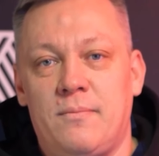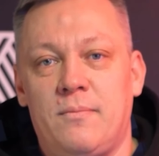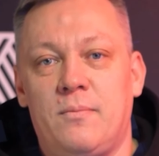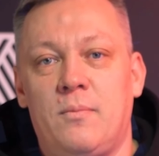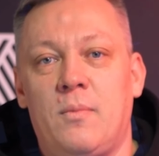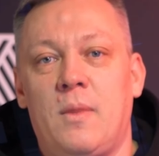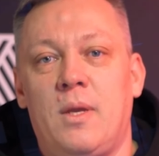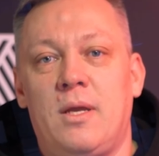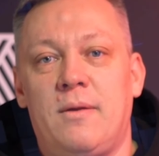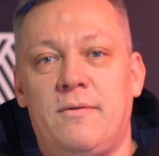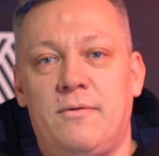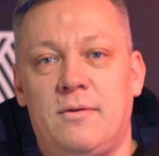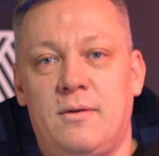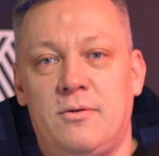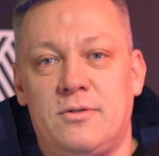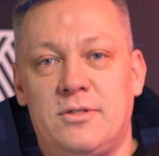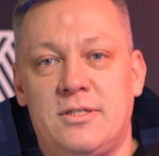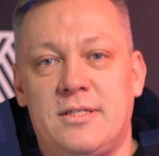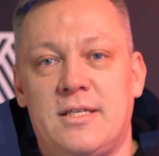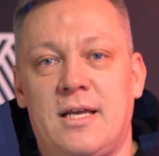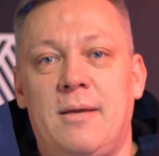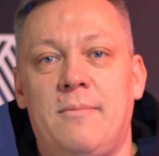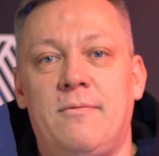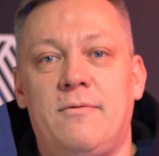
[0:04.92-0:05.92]
What if those
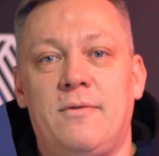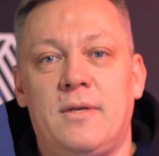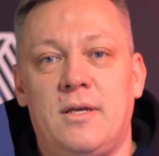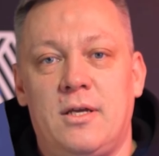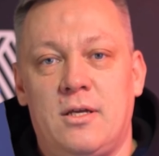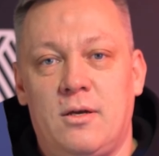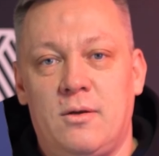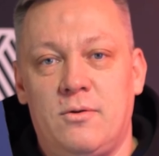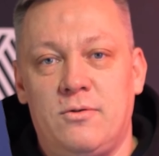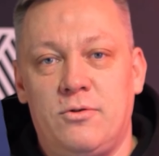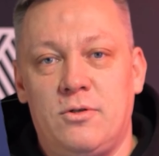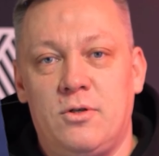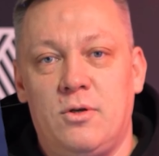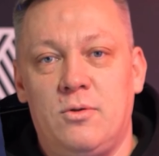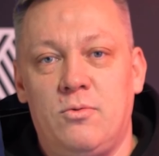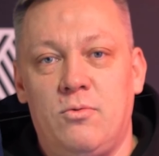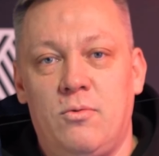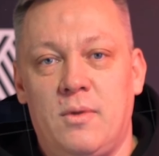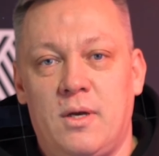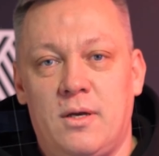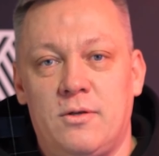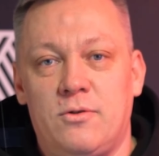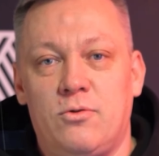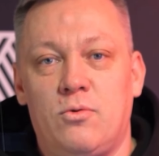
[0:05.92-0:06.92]
same videos could
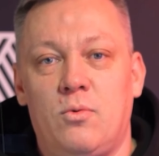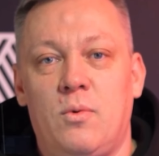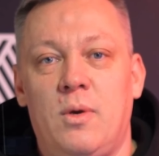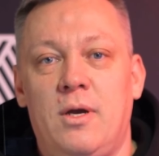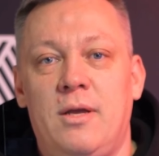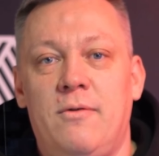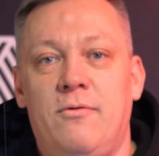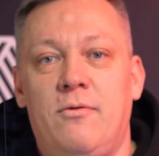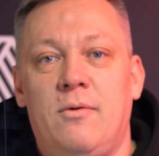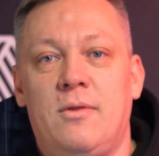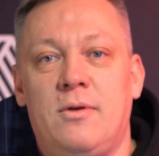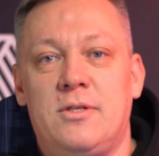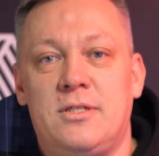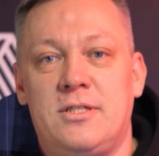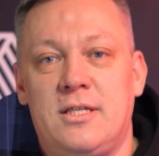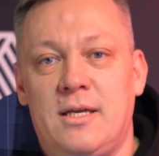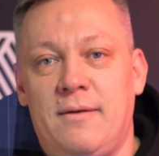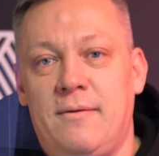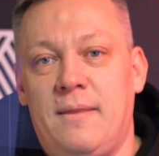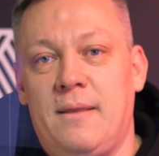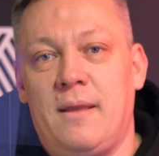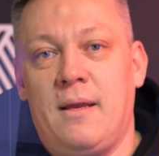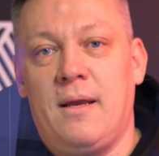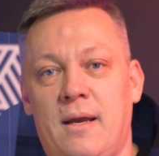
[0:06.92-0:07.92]
run
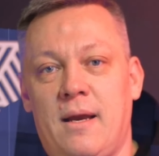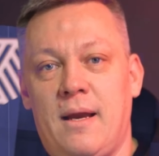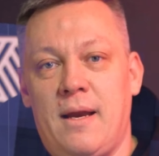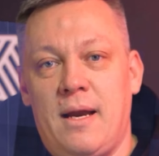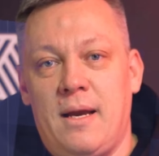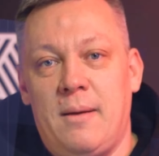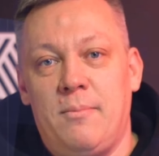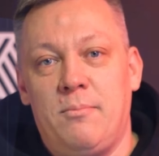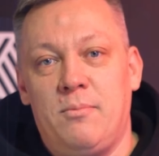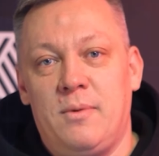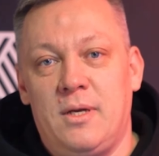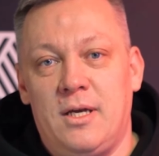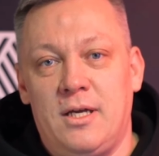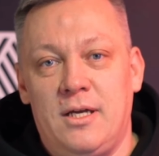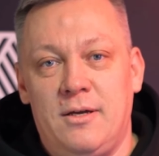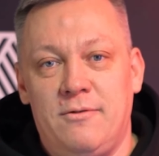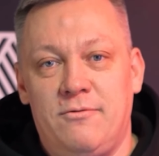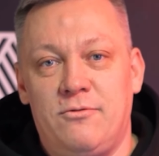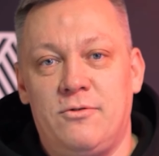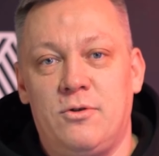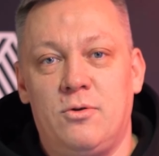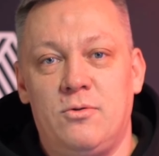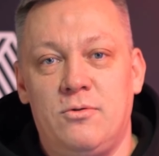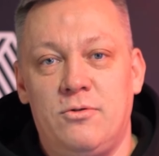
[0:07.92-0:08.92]
24/7 and bring in
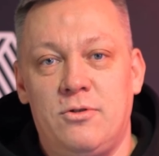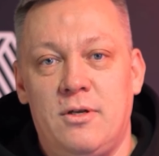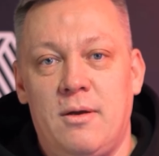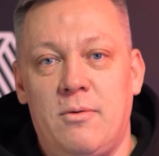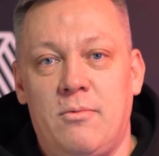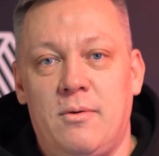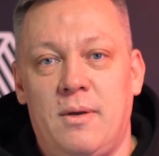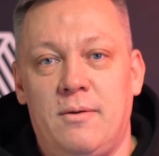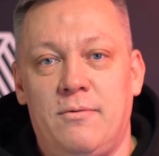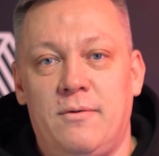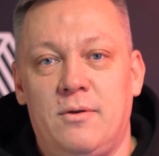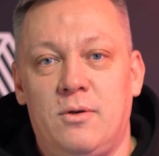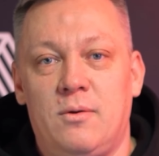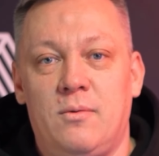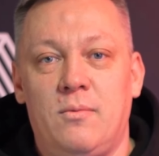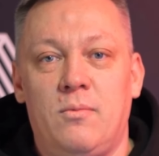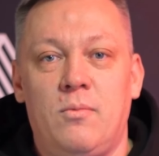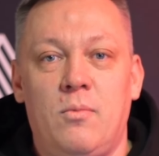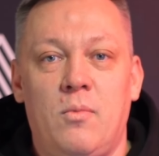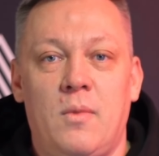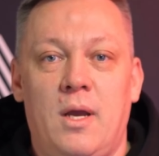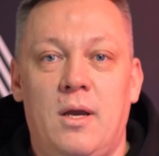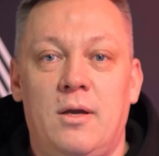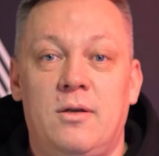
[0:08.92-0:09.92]
views and revenue
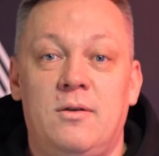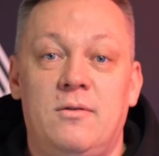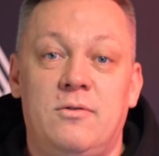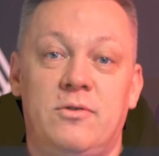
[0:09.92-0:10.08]
while you